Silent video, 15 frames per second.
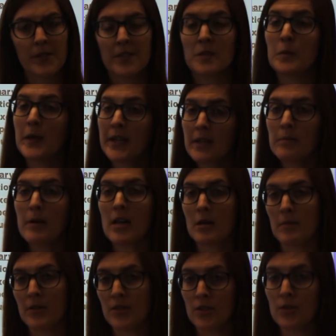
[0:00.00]
because we hear about them
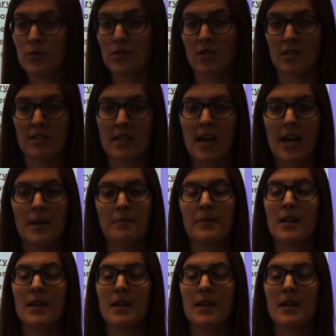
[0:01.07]
on the news all the time,